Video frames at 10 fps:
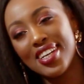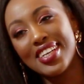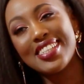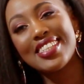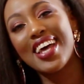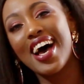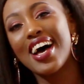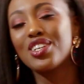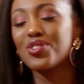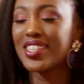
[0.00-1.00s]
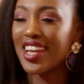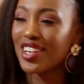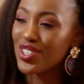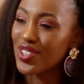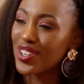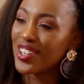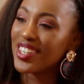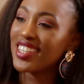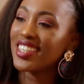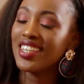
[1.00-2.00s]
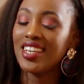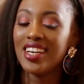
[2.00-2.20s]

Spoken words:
eastern to central.